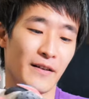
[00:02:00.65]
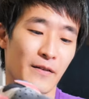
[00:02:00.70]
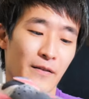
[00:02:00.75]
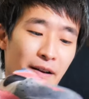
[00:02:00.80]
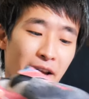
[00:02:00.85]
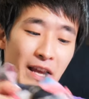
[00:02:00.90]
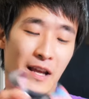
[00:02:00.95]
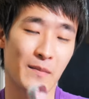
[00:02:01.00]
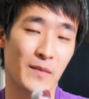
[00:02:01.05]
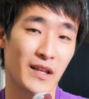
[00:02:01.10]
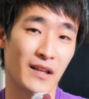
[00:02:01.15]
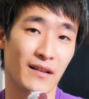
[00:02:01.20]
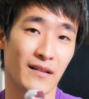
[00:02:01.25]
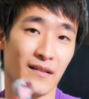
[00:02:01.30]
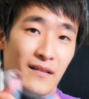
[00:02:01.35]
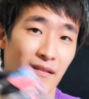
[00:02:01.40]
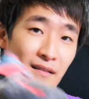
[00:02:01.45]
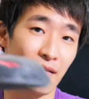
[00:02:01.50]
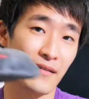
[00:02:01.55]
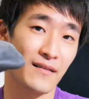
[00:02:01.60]

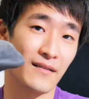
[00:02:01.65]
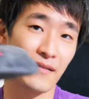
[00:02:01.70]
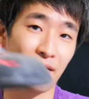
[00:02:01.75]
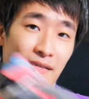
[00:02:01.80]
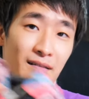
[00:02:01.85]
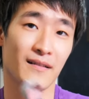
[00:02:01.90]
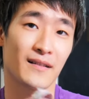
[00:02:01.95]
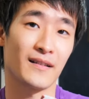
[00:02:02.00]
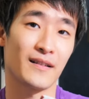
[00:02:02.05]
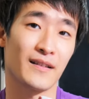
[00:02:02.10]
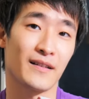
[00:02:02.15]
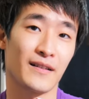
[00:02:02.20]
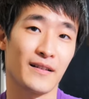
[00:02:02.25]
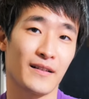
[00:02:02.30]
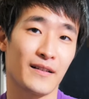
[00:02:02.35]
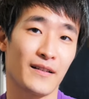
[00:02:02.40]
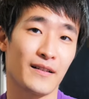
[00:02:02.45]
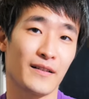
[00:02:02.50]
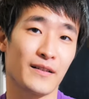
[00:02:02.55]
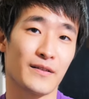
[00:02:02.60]
aiming
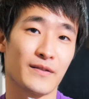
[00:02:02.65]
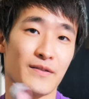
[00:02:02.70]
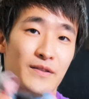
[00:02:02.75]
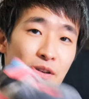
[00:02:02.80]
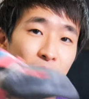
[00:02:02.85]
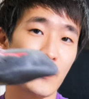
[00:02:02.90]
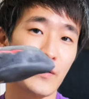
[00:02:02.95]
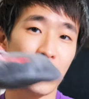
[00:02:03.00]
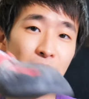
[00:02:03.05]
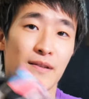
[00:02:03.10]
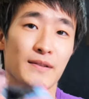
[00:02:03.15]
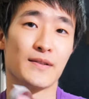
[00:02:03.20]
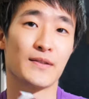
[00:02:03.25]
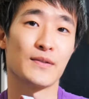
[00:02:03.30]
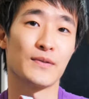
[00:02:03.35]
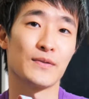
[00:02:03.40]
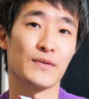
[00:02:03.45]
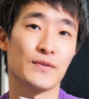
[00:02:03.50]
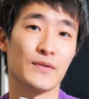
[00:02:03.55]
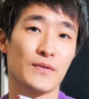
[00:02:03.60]
your toe
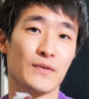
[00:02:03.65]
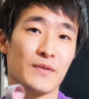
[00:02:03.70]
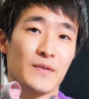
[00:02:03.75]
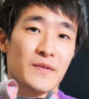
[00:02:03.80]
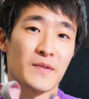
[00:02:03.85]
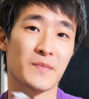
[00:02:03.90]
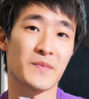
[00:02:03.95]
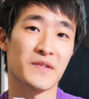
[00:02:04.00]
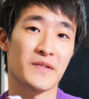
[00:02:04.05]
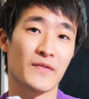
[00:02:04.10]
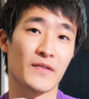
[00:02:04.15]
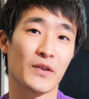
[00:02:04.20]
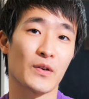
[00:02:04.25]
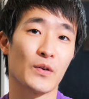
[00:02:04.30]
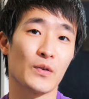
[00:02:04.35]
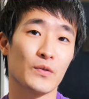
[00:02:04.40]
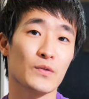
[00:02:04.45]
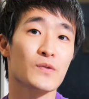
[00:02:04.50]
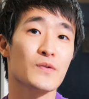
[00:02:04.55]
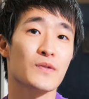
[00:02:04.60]
into a specific
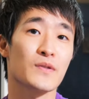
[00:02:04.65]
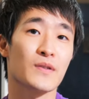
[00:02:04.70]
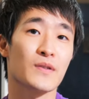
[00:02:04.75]
hold.